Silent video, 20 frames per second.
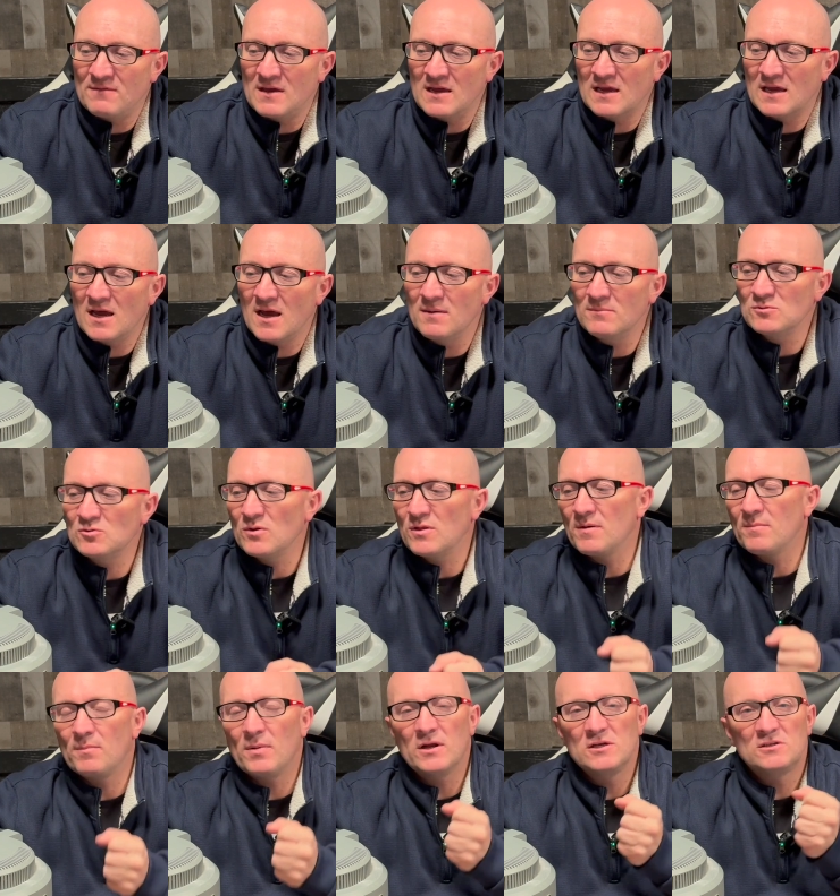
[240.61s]
it comes with
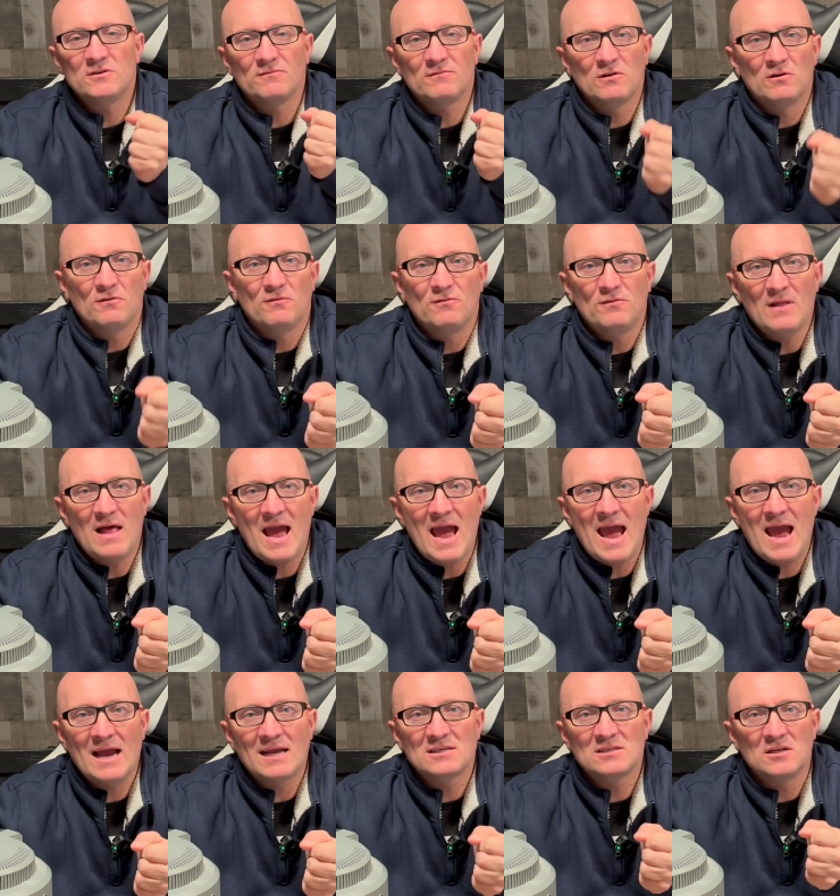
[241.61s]
a bunch of little
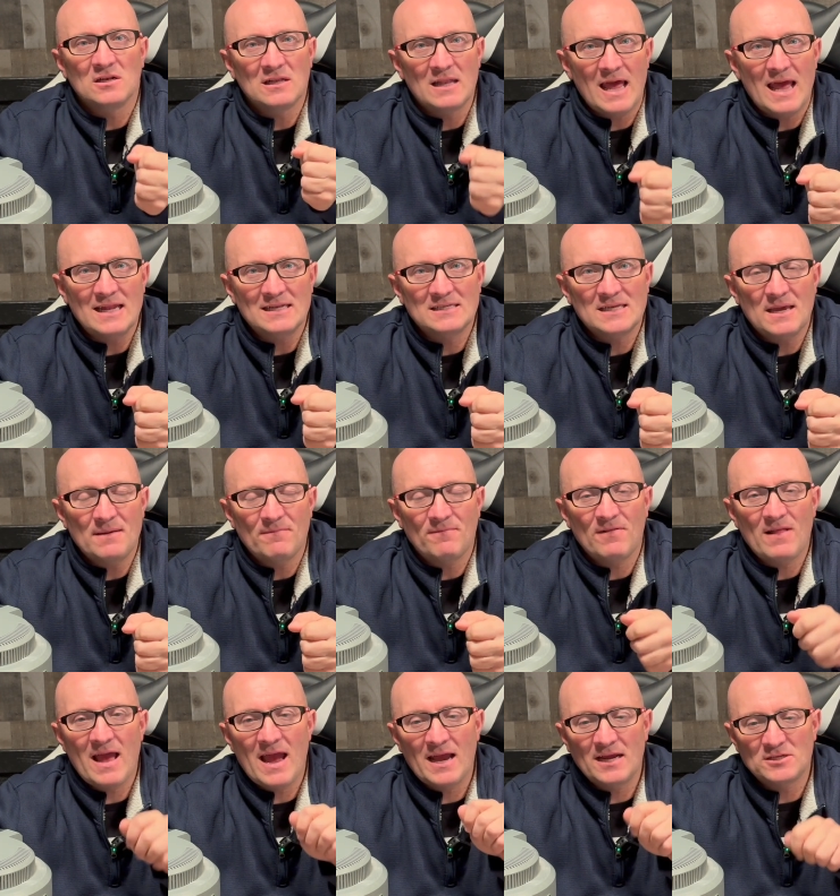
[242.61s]
flags, little landscape
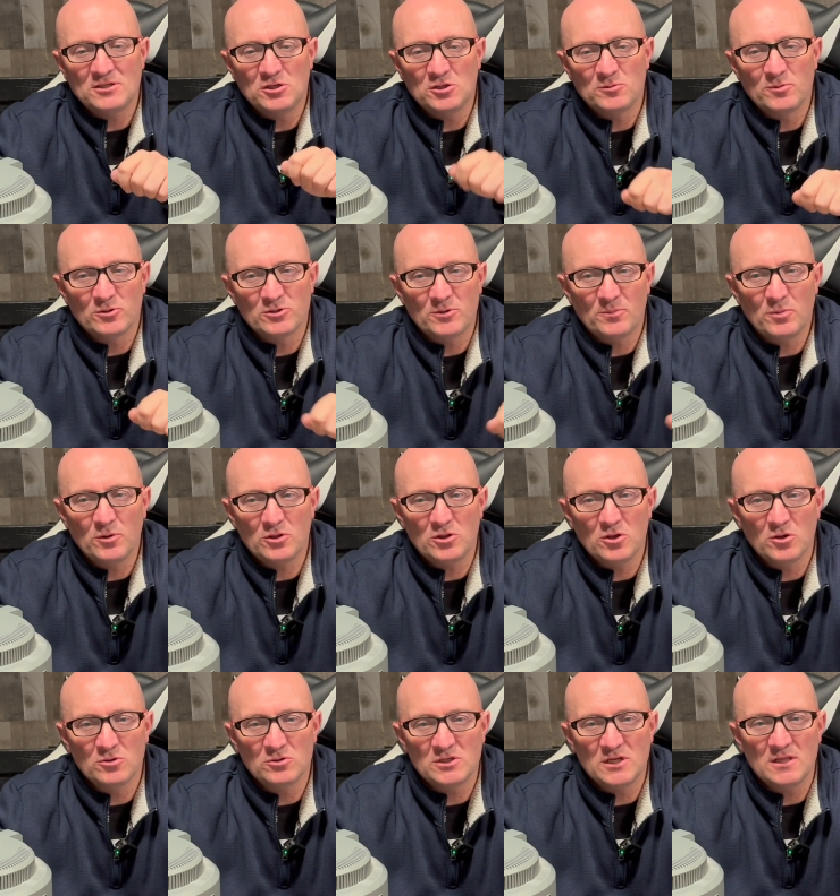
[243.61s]
flags, and you're supposed to put
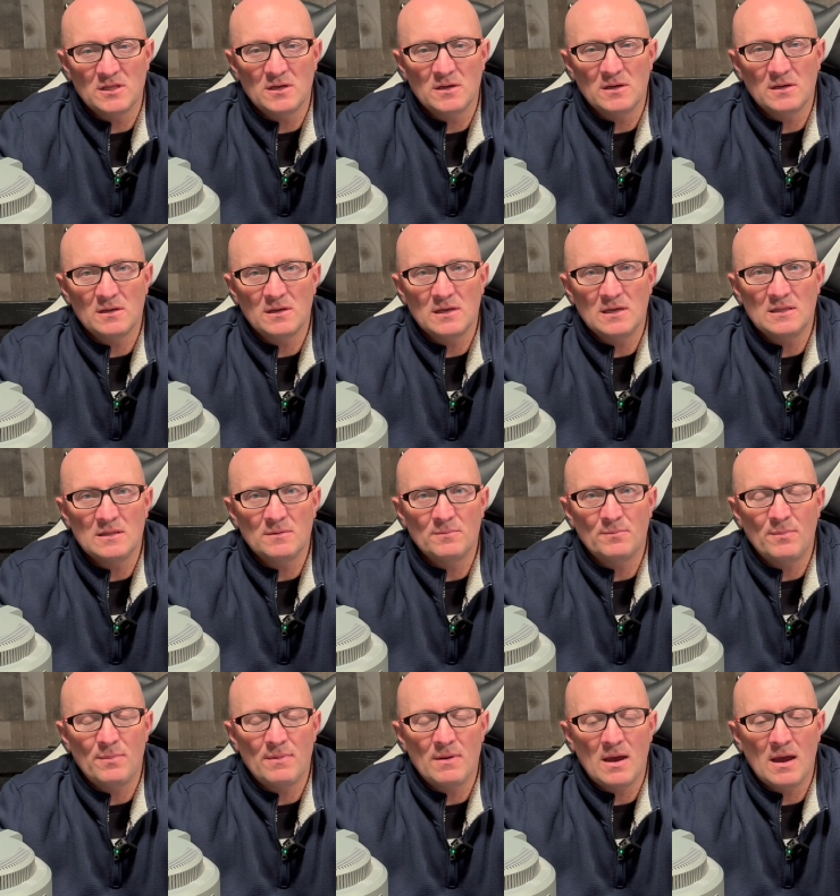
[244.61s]
those in the
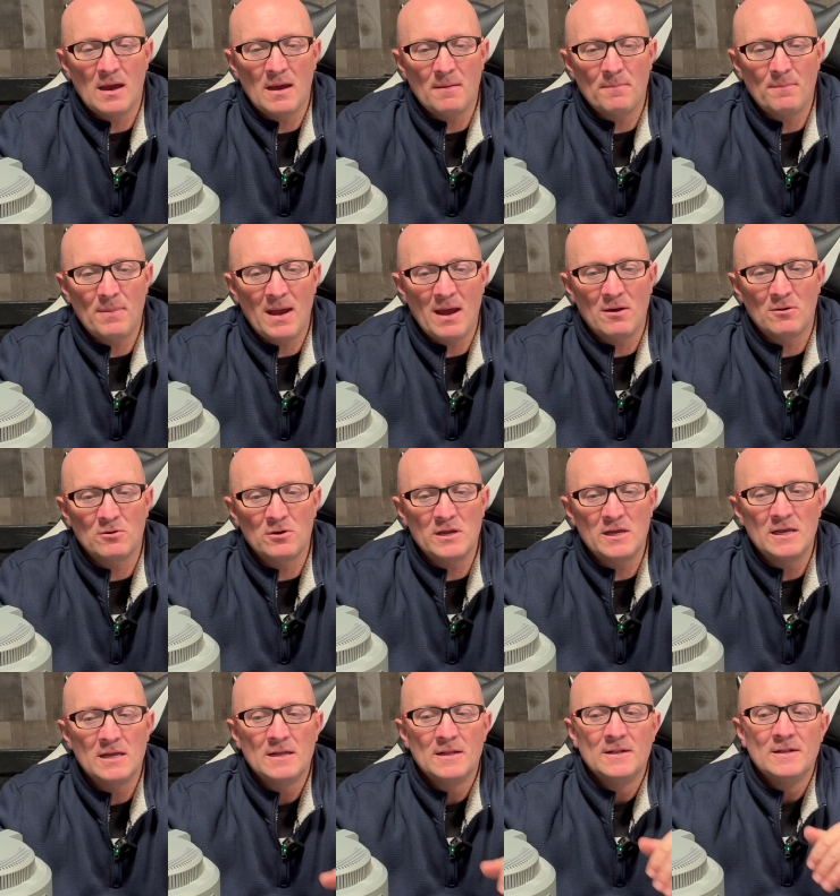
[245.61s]

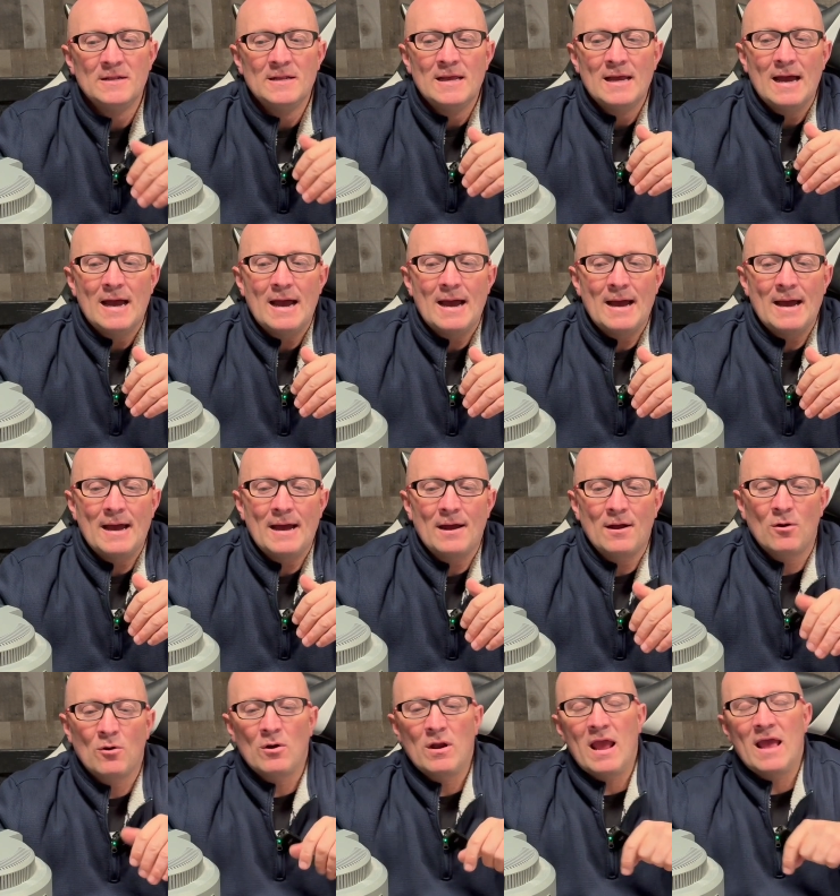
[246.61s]
boundary.
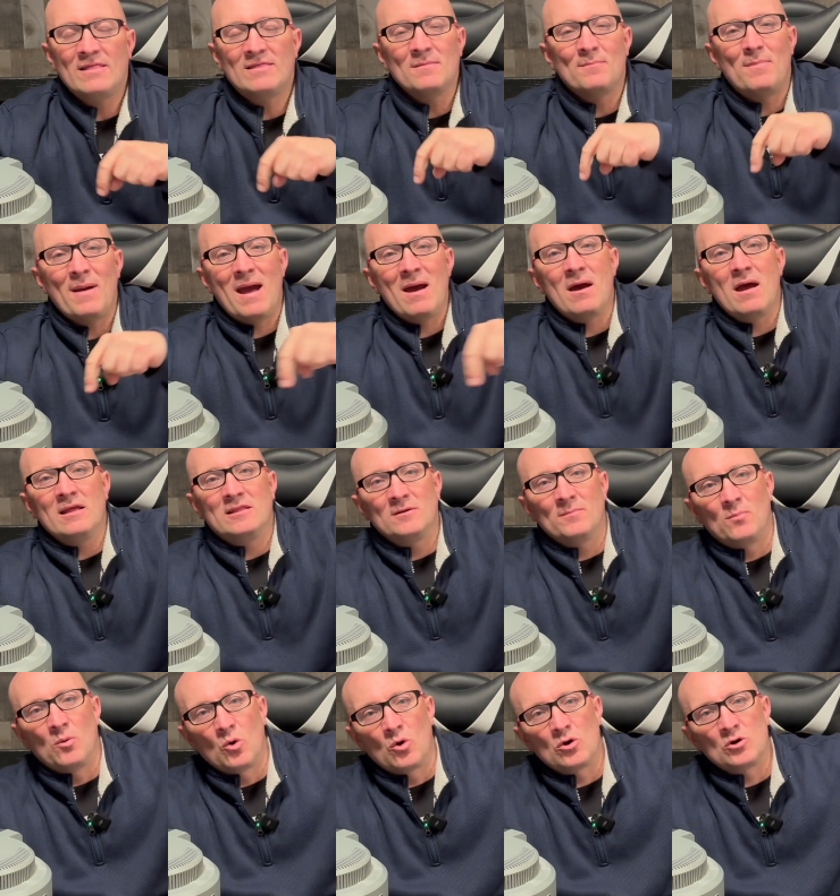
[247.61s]
Or at the
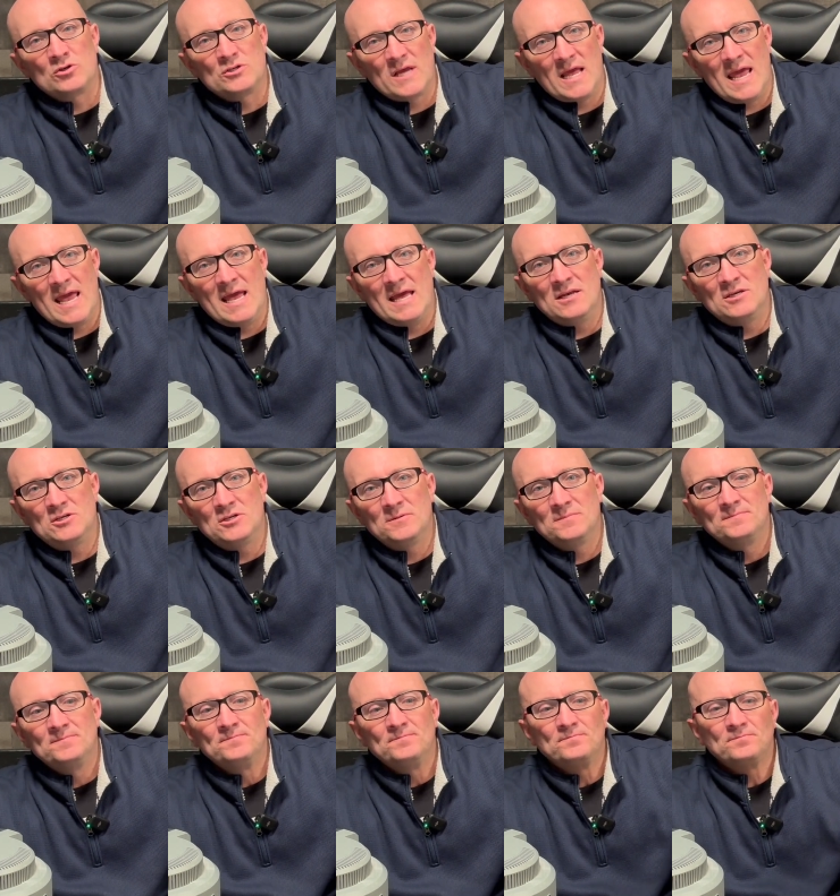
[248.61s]
border's edge.
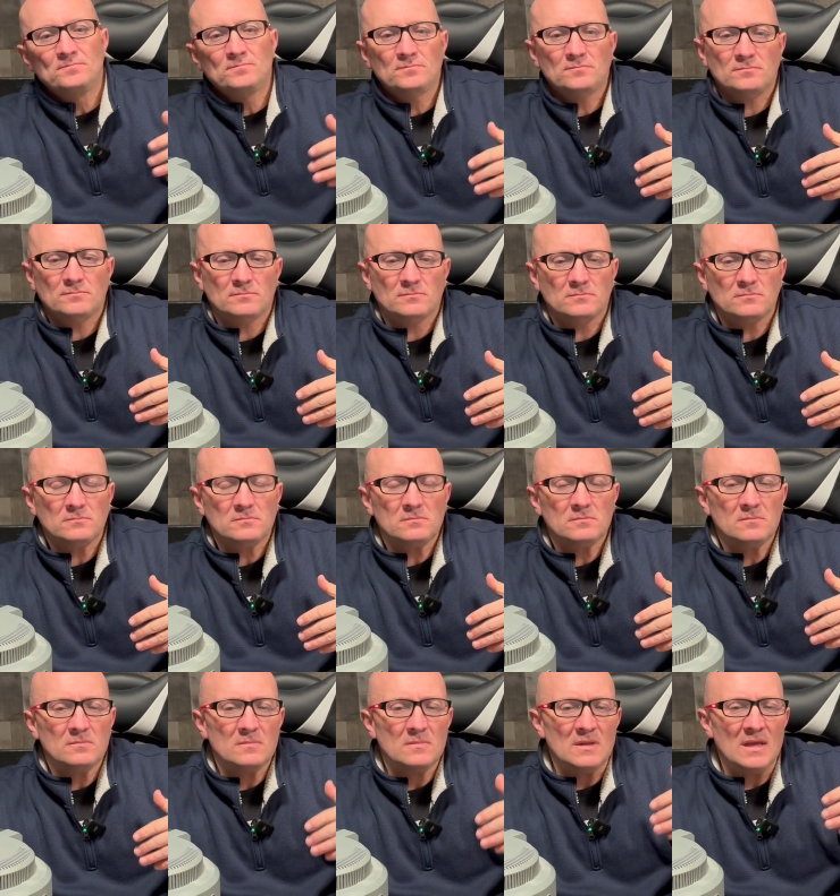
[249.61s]

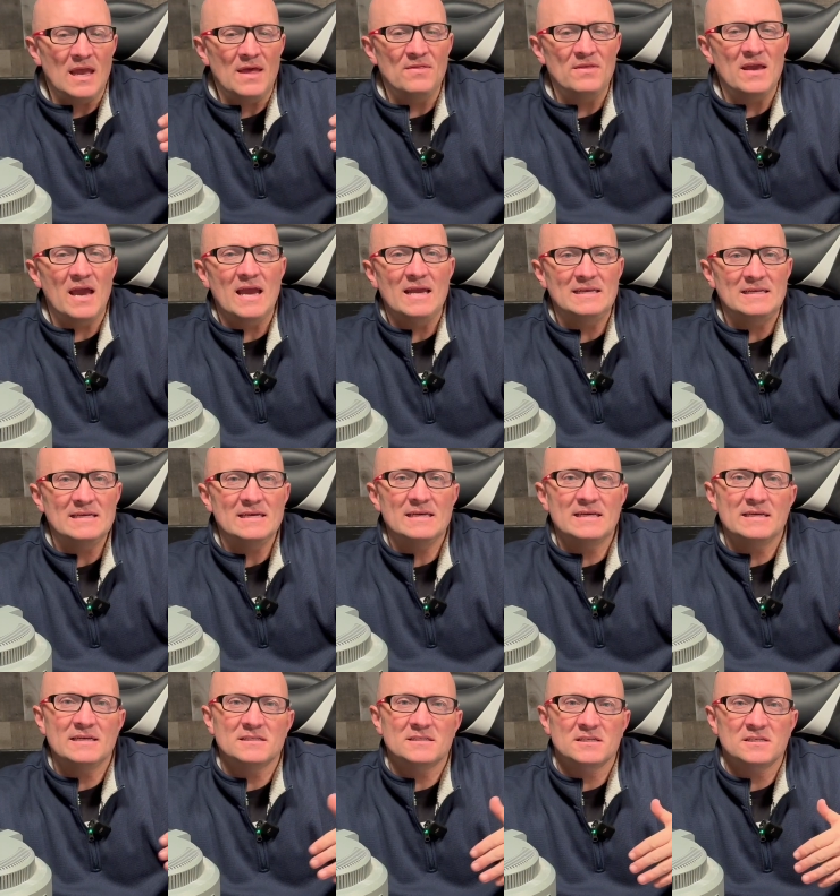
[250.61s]
And the idea
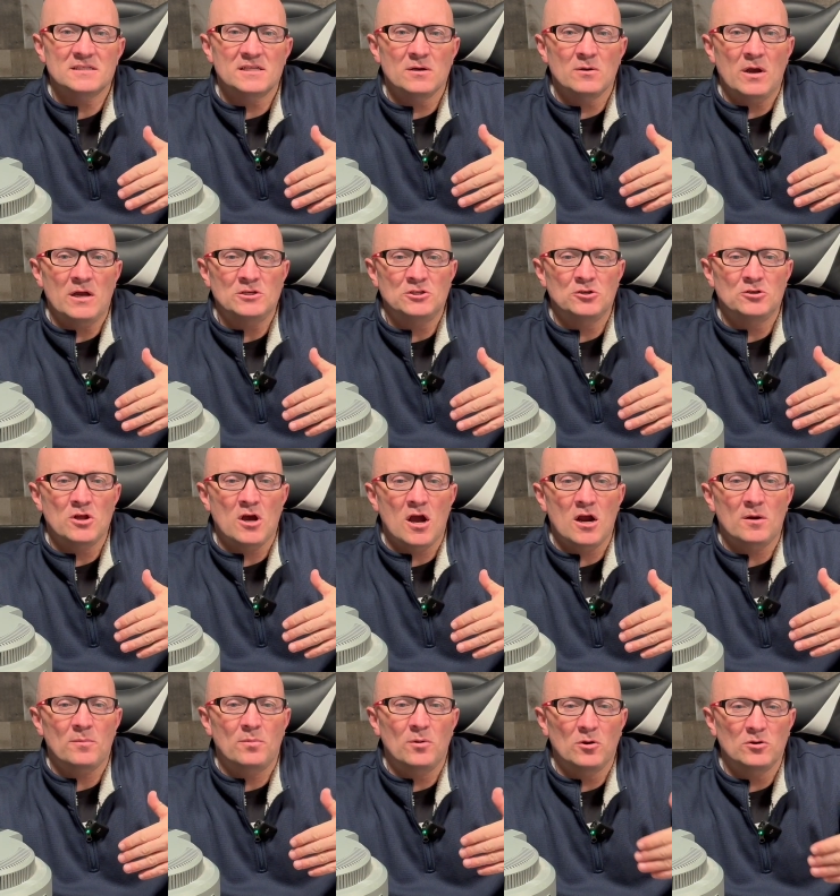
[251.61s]
is that as your
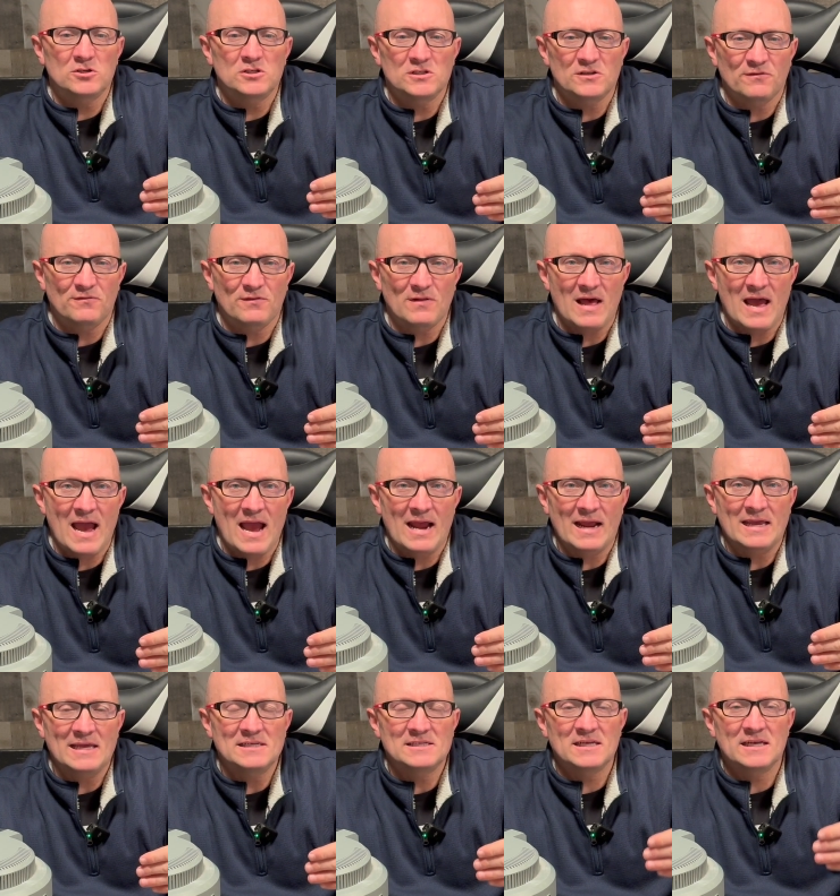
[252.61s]
dog approaches the
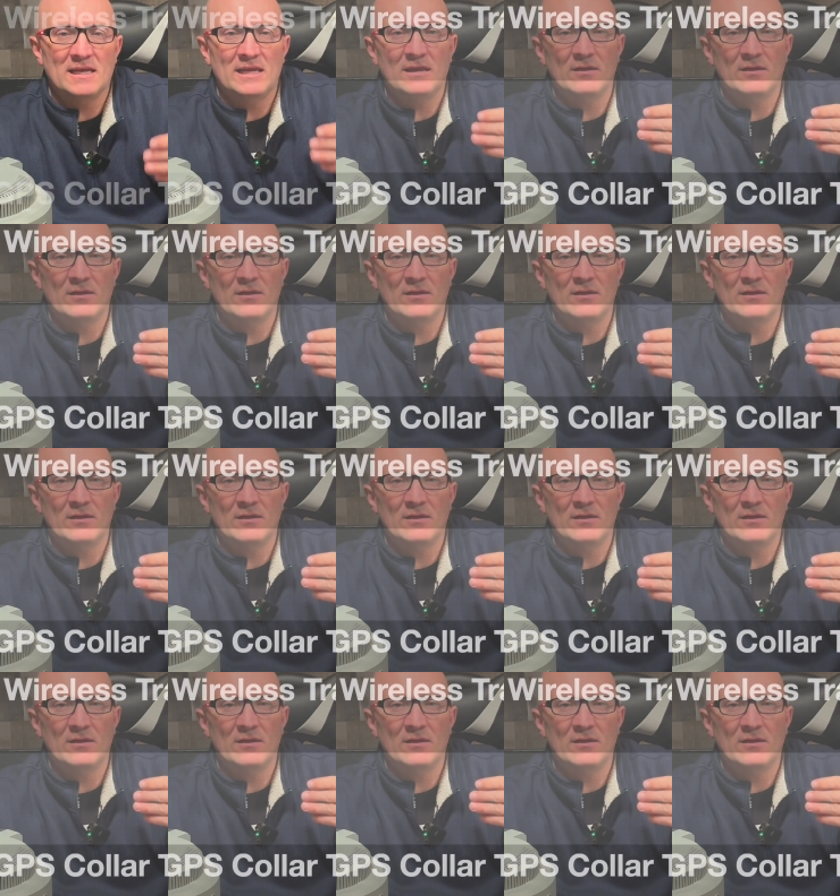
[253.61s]
flag, he's going to